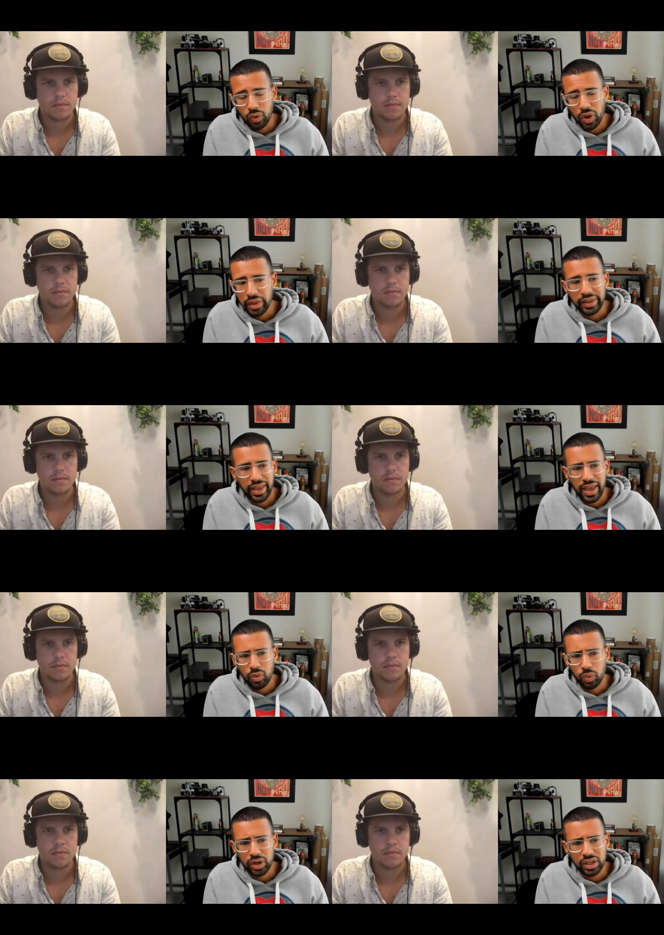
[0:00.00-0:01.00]
Speaker 1: away, like, "Hey,
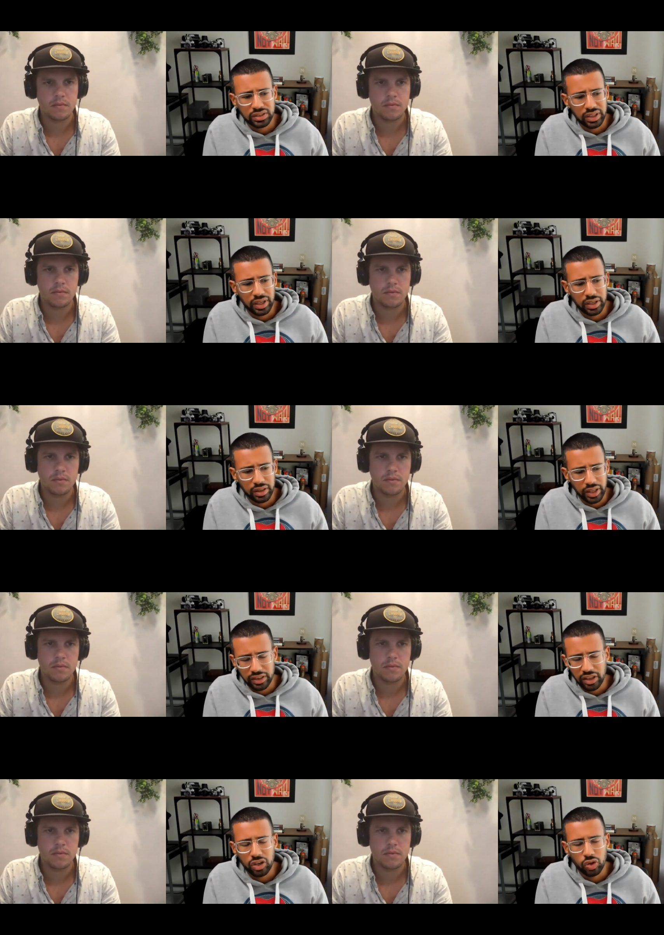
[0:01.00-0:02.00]
what is it
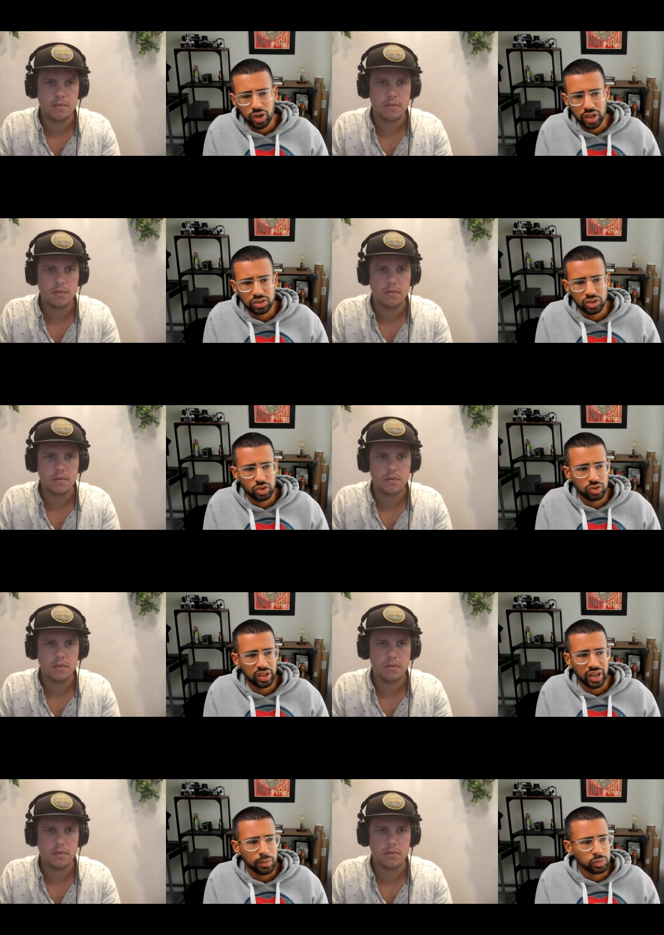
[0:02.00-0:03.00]
like that you're looking to do?"
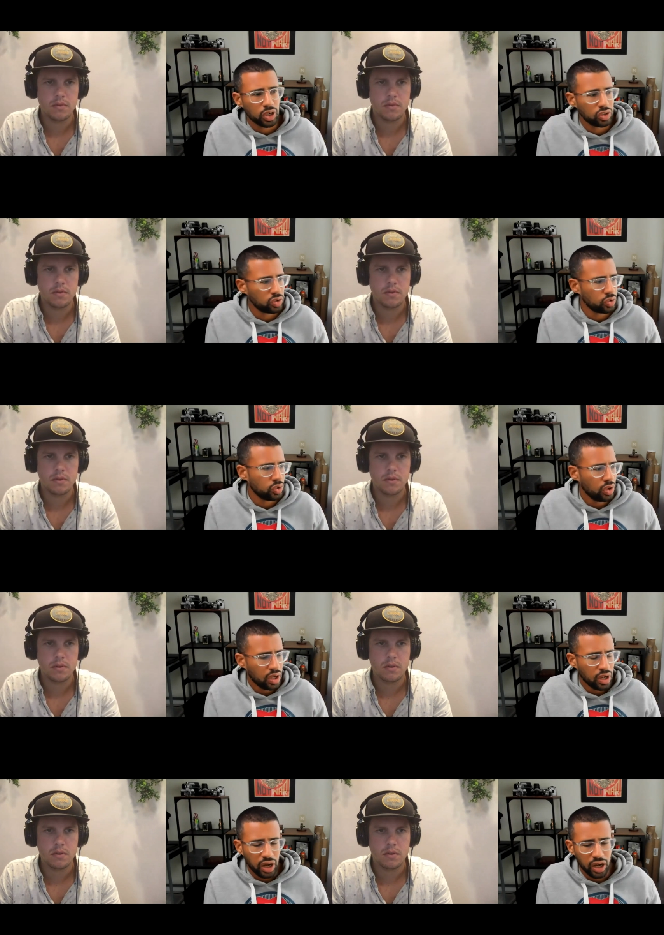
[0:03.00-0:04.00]
Like, I'm trying to do
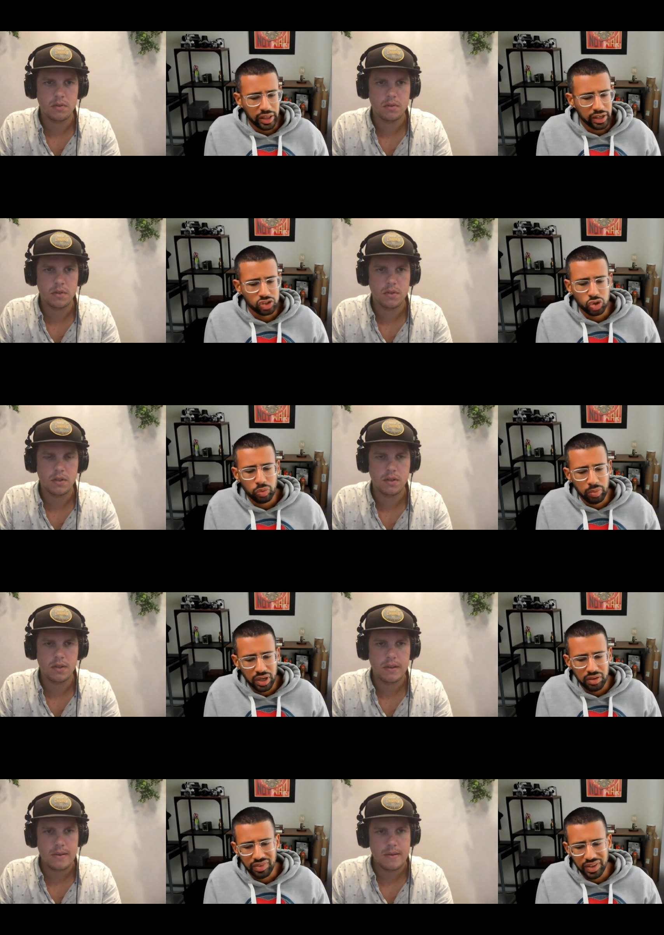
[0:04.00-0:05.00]
uh, like a two
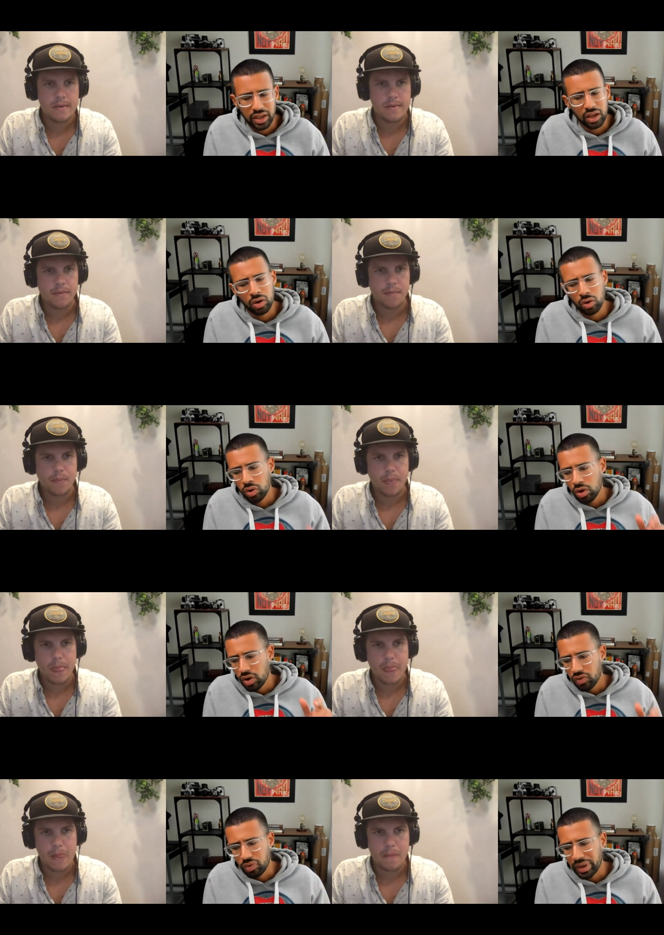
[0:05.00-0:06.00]
minute video
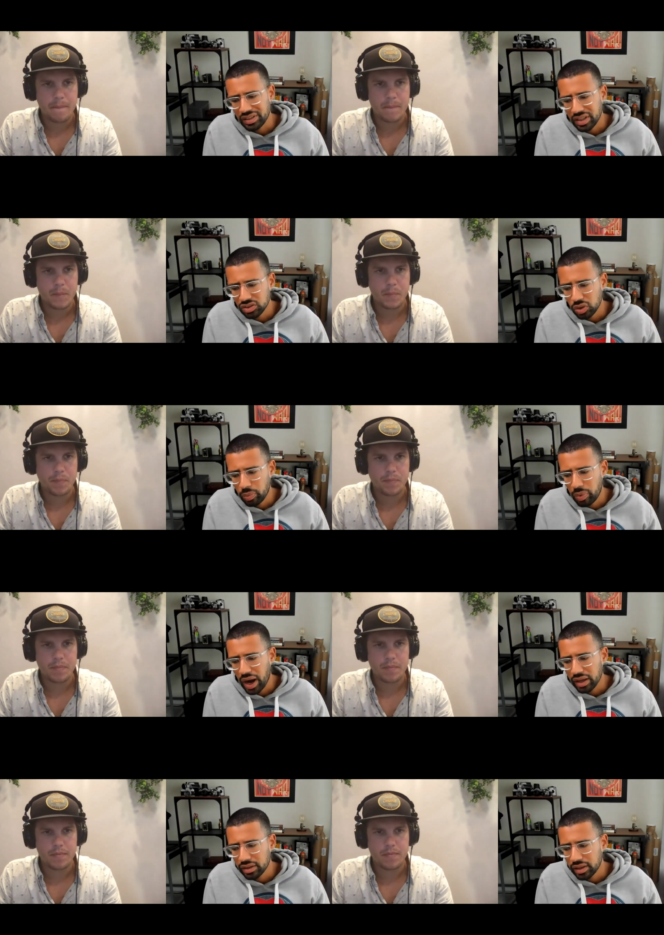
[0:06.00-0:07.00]
for my dental
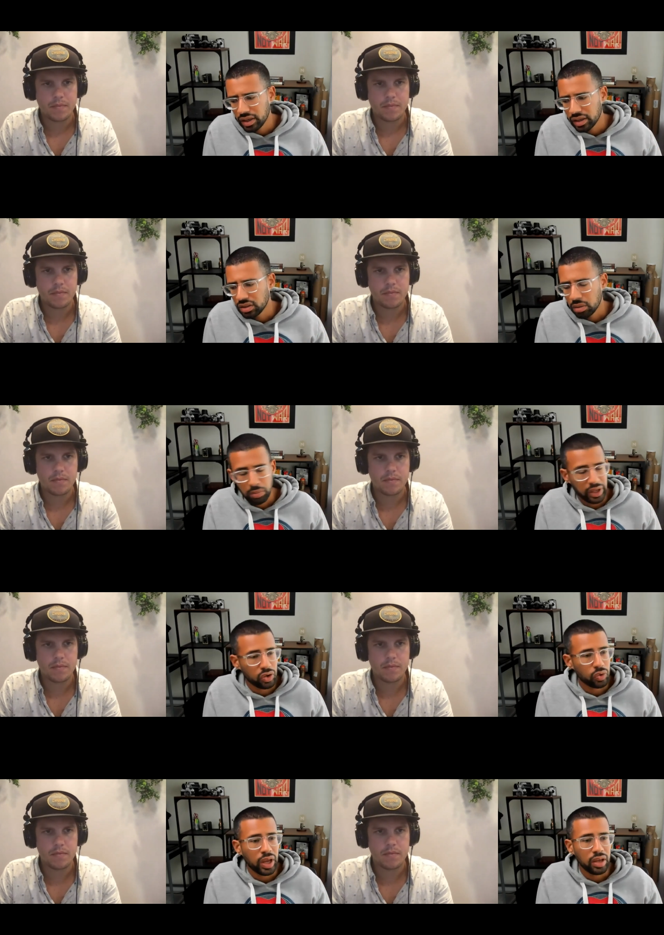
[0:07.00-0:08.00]
practice.
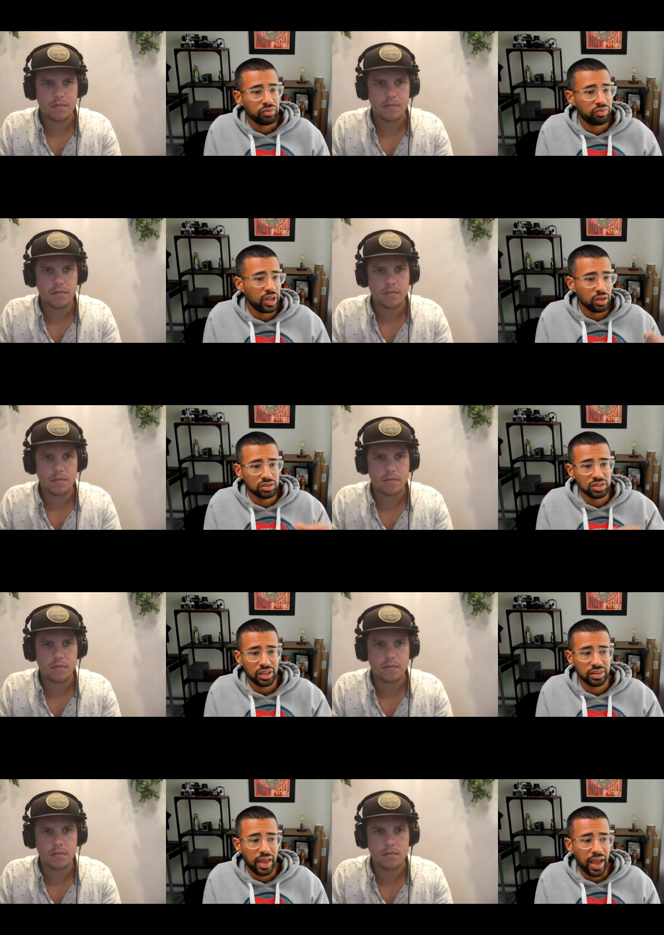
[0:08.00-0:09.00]
Like, great videos
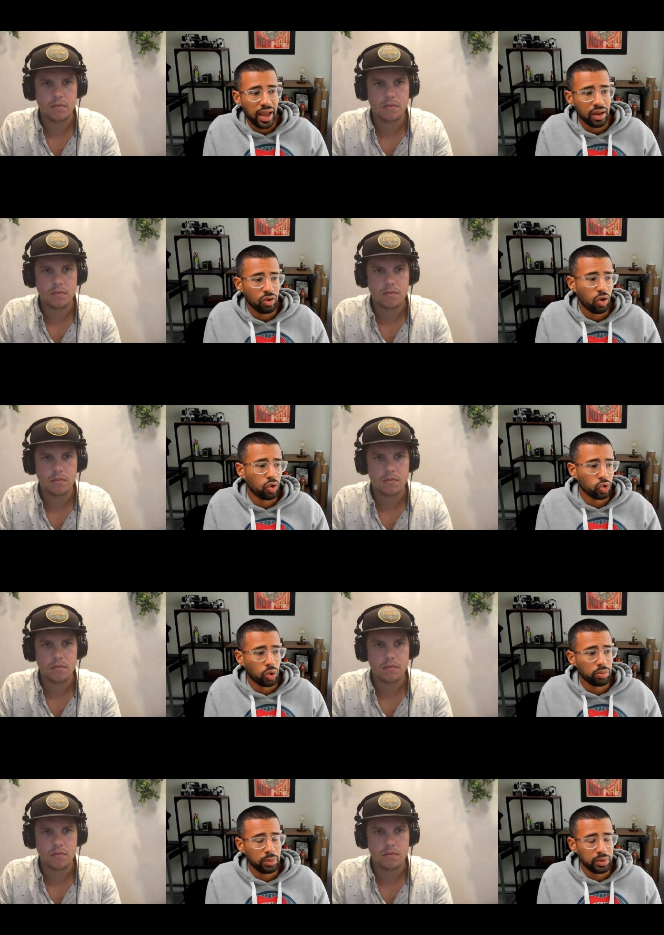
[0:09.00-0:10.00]
like that are
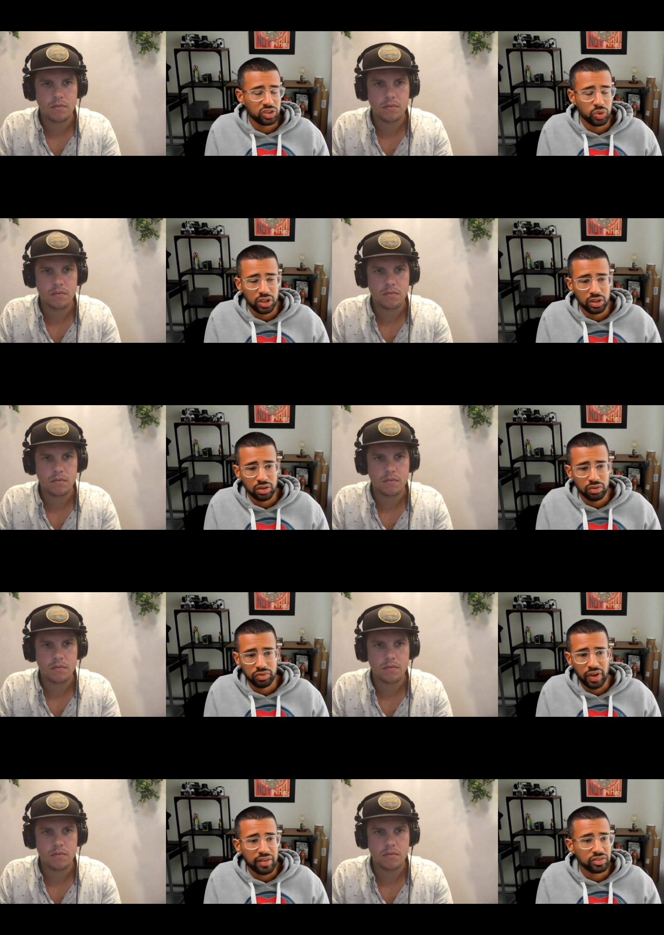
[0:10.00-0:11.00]
normally between
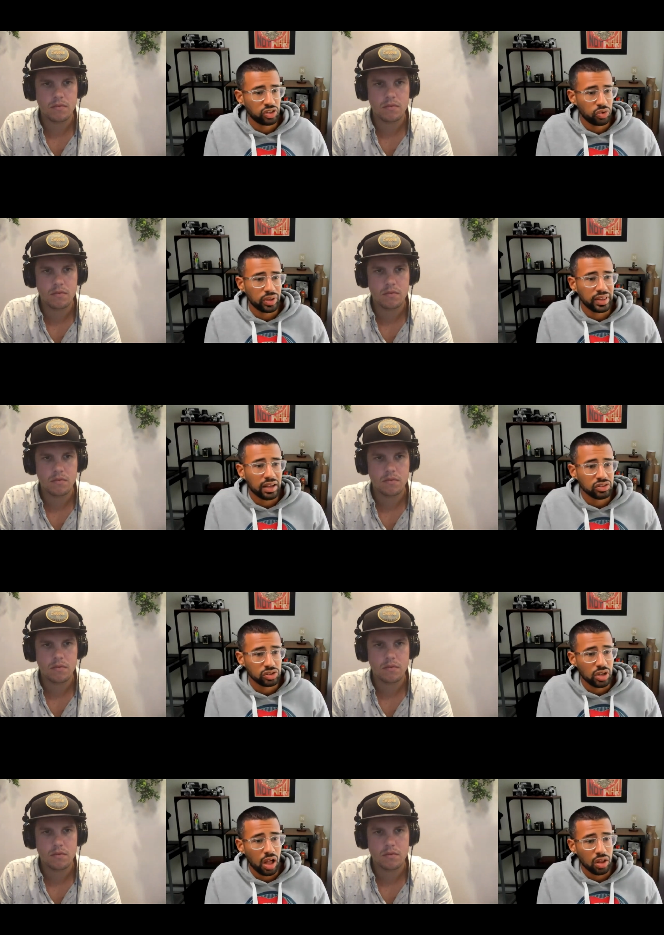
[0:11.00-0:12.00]
five to three
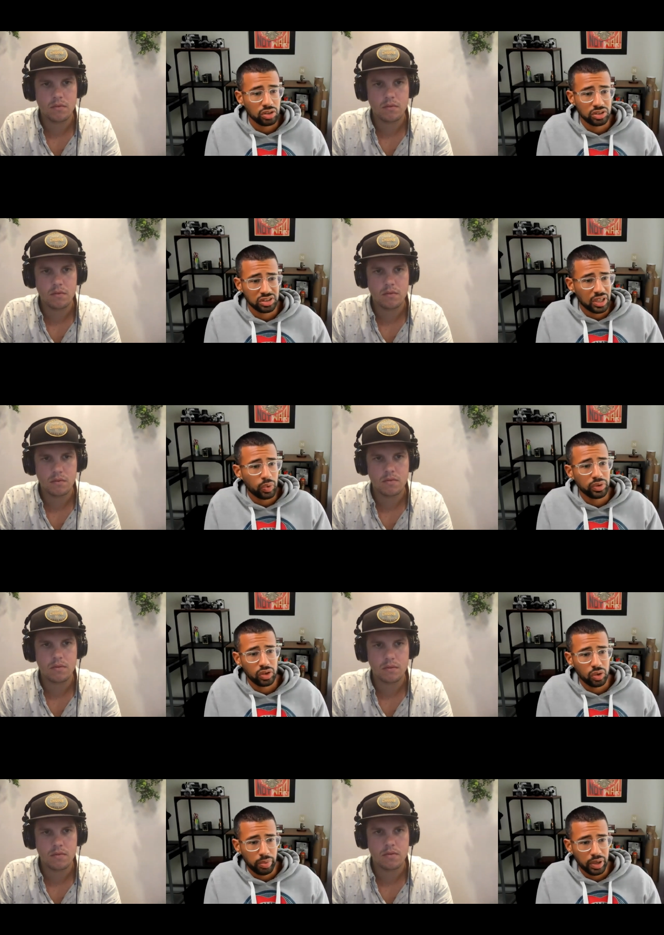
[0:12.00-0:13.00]
thousand dollars. Is that
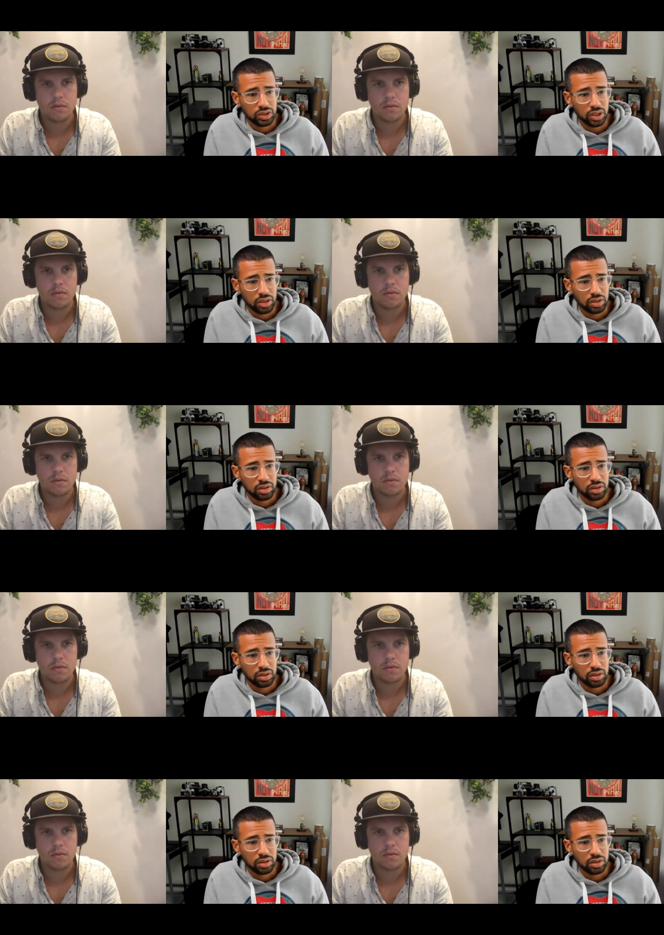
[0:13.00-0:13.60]
within your budget?